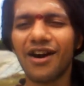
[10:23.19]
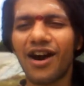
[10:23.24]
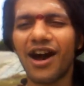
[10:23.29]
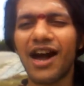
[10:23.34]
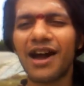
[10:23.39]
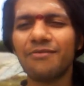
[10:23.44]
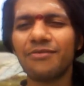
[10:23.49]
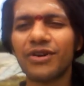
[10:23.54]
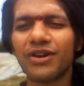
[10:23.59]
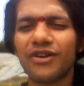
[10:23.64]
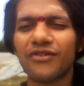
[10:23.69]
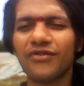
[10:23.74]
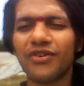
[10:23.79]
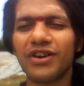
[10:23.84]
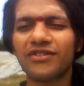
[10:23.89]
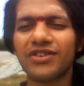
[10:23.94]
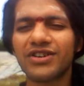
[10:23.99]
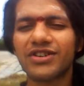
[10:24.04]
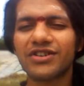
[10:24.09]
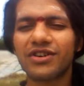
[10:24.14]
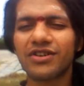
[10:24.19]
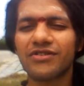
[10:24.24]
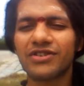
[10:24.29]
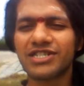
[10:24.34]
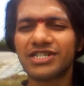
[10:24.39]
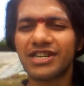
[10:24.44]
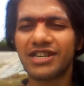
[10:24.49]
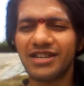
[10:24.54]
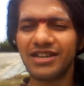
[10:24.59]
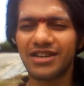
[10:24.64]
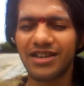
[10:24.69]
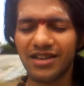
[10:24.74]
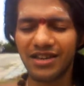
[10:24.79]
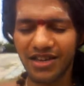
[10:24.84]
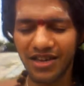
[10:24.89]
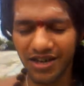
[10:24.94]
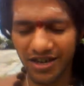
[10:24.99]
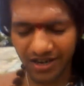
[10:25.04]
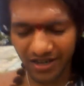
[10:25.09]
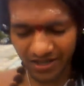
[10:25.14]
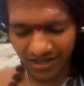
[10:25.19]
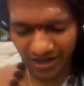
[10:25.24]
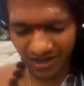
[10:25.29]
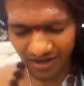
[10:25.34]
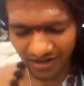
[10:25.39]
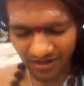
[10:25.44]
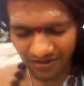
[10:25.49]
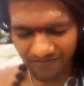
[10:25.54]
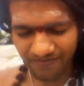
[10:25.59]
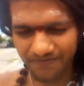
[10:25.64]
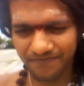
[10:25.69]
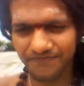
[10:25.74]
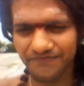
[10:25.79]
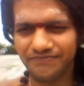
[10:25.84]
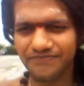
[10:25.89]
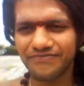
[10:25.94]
I am looking forward to your question. Nithyanandam.